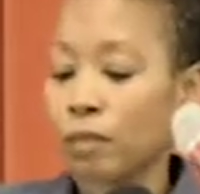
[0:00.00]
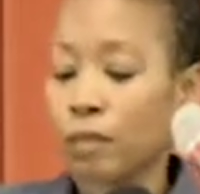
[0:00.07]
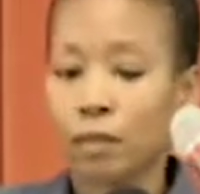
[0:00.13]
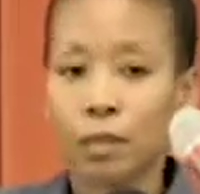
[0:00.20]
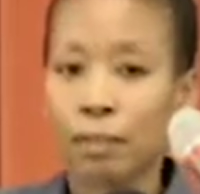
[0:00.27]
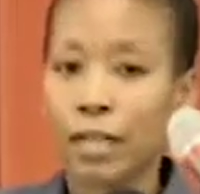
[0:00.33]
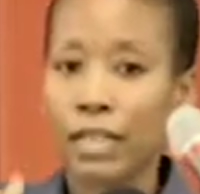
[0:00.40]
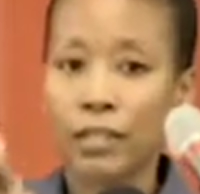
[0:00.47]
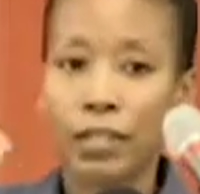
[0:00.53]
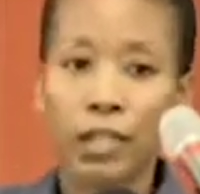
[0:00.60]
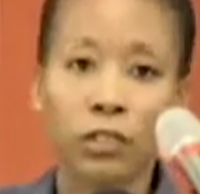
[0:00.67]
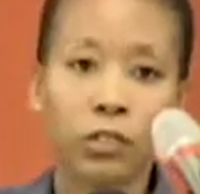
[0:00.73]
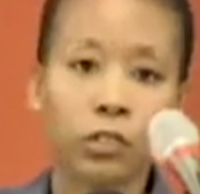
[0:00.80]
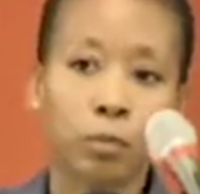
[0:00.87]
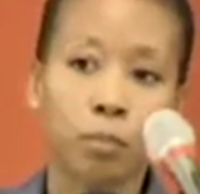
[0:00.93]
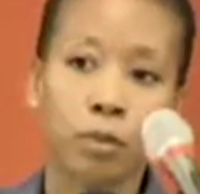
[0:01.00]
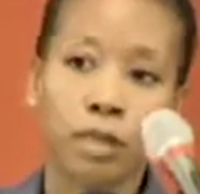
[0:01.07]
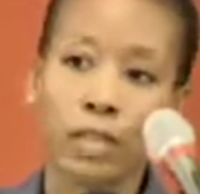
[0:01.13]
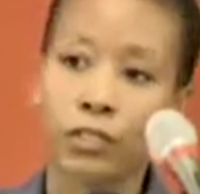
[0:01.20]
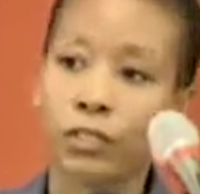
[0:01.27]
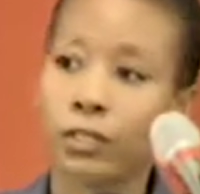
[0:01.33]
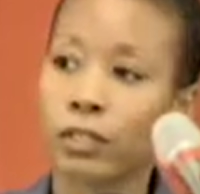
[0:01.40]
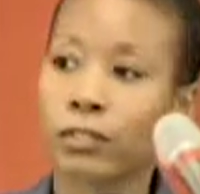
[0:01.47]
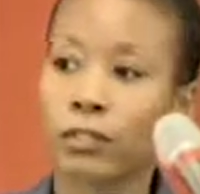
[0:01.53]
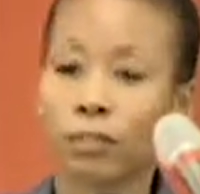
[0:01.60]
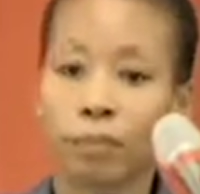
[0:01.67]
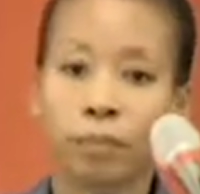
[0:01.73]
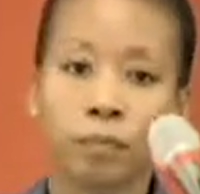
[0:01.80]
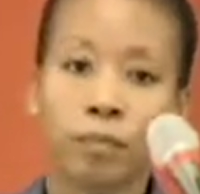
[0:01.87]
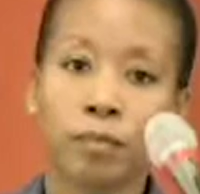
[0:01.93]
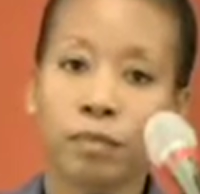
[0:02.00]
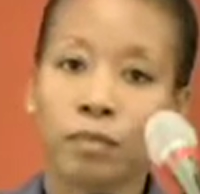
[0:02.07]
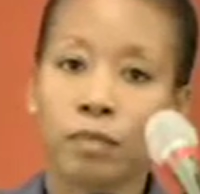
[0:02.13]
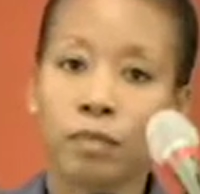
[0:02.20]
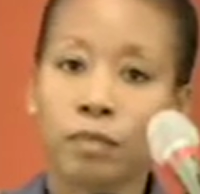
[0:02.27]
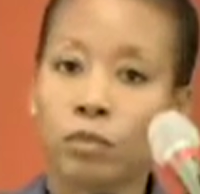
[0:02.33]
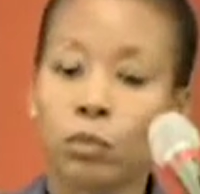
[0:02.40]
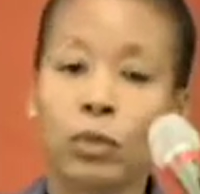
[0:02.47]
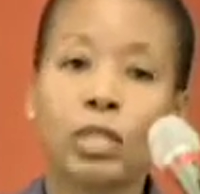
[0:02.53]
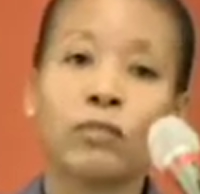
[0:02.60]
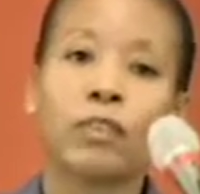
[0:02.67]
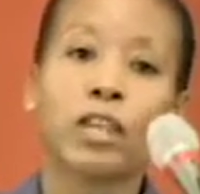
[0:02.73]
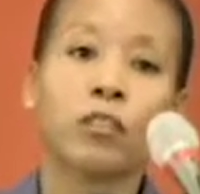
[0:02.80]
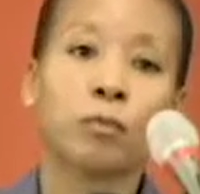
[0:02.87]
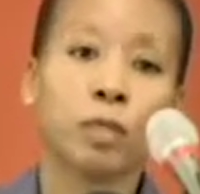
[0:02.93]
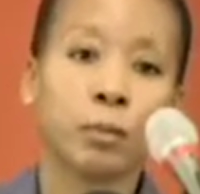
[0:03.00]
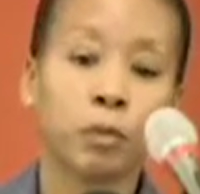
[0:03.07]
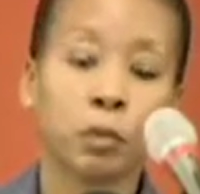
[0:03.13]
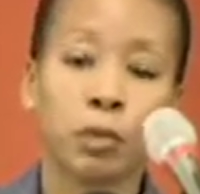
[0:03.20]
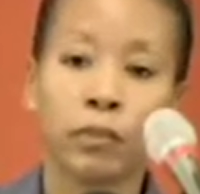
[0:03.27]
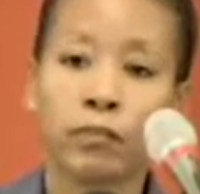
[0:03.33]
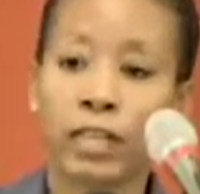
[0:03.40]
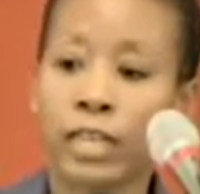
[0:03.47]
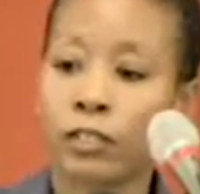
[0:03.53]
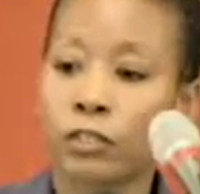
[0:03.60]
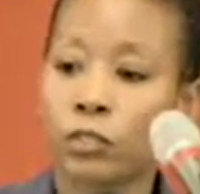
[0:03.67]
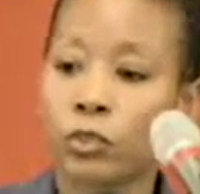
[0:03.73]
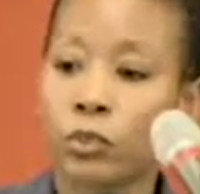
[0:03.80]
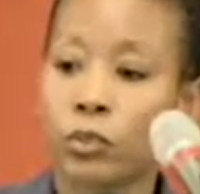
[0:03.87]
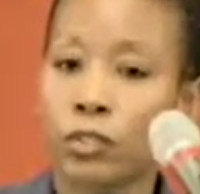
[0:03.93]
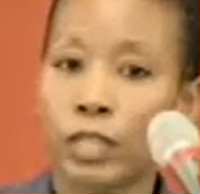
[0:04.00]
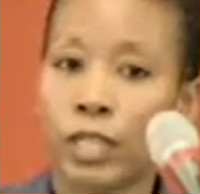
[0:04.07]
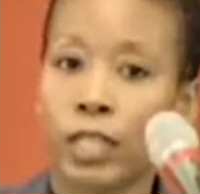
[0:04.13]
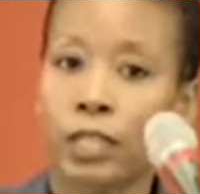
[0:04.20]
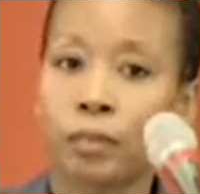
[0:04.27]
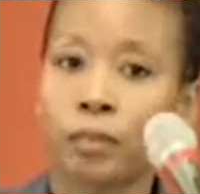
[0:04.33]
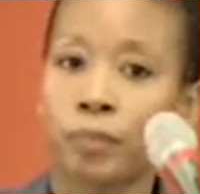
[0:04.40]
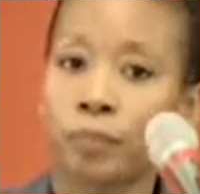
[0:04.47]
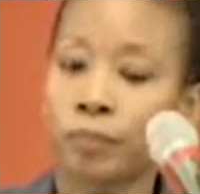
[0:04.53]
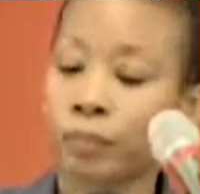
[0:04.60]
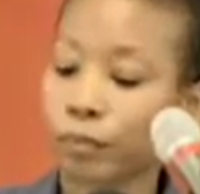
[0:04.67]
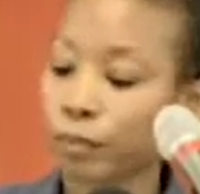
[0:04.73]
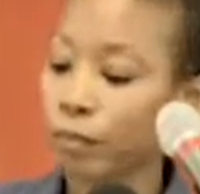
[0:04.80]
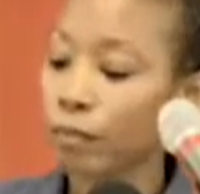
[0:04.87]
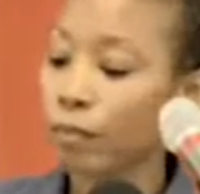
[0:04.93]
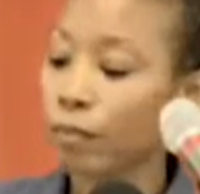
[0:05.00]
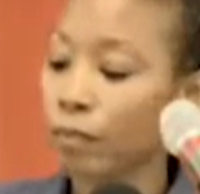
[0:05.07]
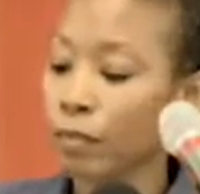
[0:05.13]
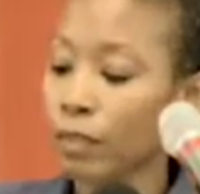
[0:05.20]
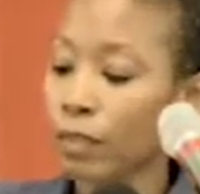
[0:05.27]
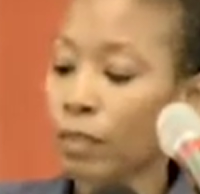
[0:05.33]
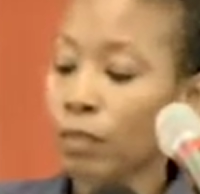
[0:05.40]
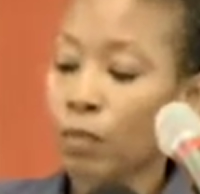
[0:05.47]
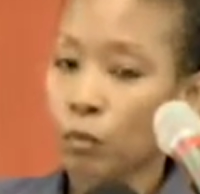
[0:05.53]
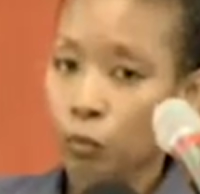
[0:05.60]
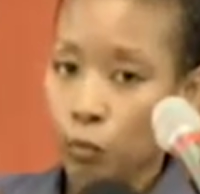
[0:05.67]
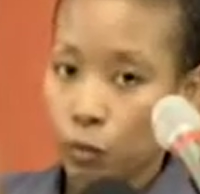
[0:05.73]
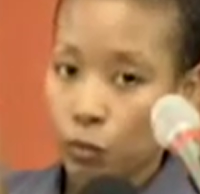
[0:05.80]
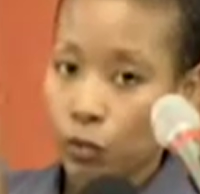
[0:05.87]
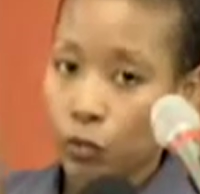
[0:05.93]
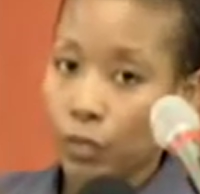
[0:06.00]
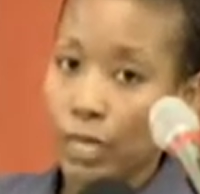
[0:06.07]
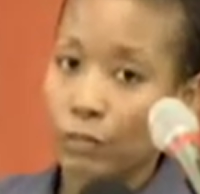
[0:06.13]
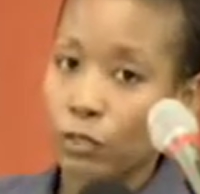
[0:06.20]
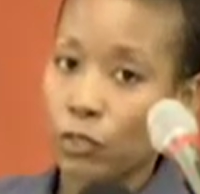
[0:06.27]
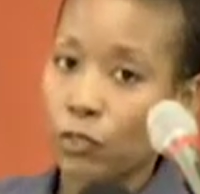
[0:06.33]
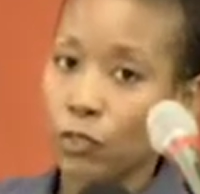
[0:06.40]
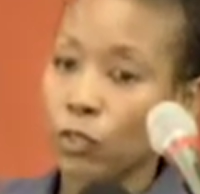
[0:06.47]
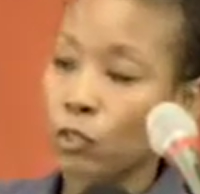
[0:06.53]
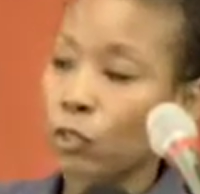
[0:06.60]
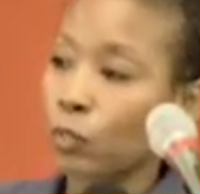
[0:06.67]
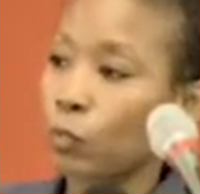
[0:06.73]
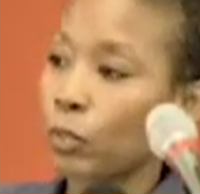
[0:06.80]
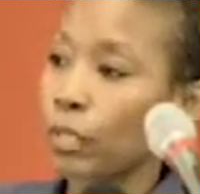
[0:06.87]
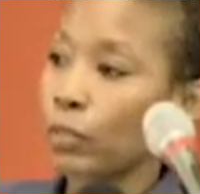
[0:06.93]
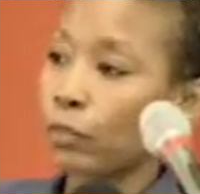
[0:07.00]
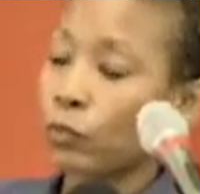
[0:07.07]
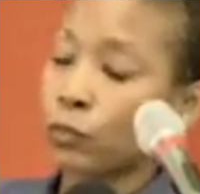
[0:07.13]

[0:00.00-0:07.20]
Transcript: that by the end of the project, 25 people will find a new job. So you'll have your short-term ones.